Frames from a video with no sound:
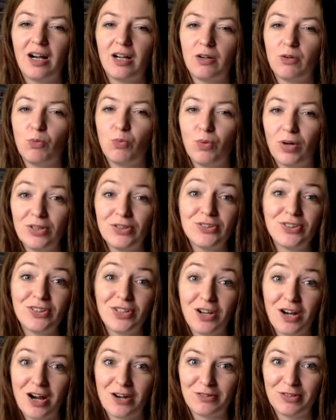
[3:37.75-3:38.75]
I want to
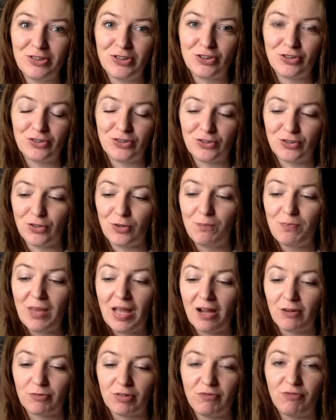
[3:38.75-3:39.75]
encourage you to
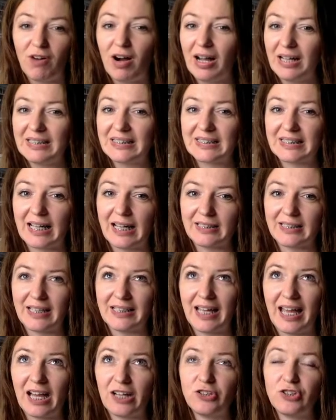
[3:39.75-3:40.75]
revise that
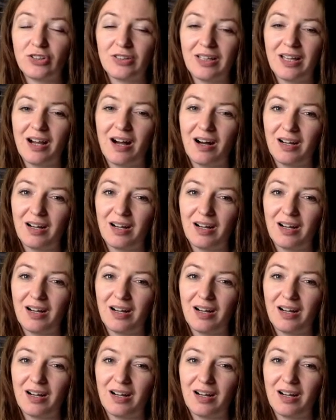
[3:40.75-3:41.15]
and actually